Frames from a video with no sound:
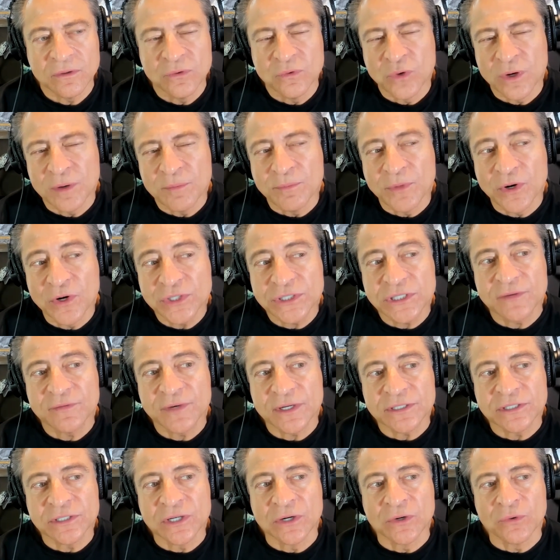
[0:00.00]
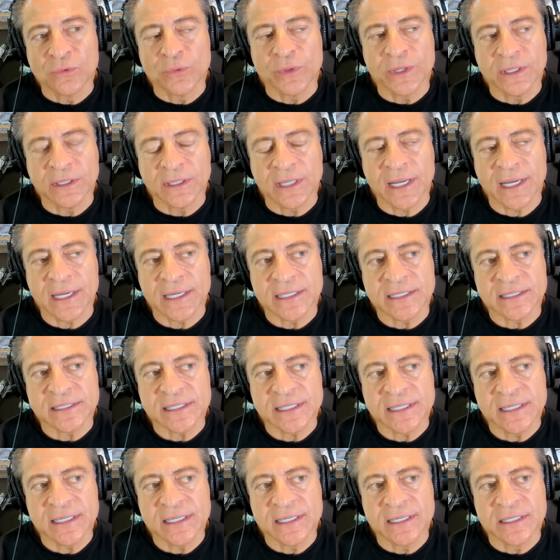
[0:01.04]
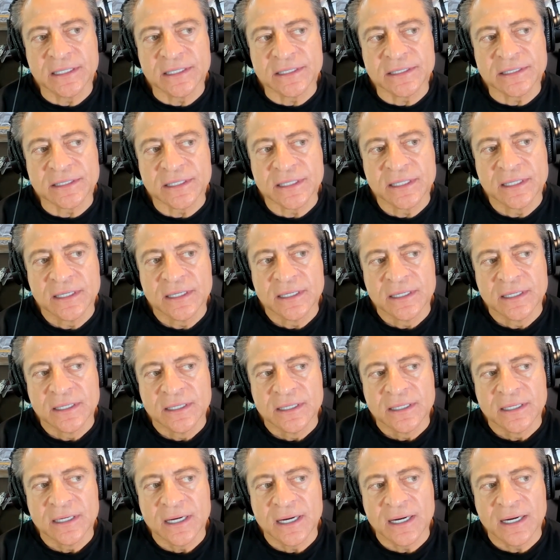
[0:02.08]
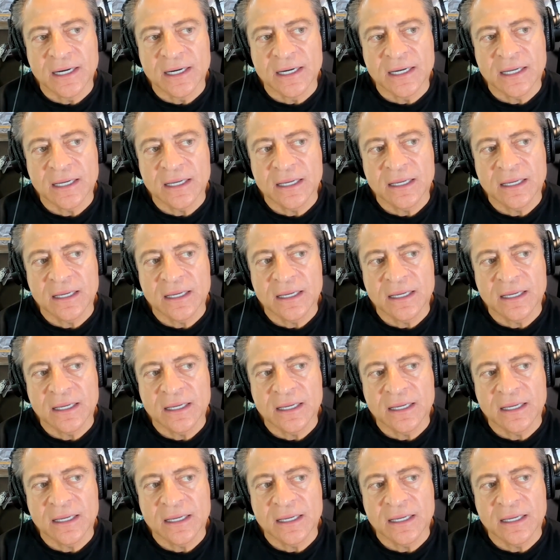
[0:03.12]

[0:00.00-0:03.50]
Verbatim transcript: what most of us don't realize is uh,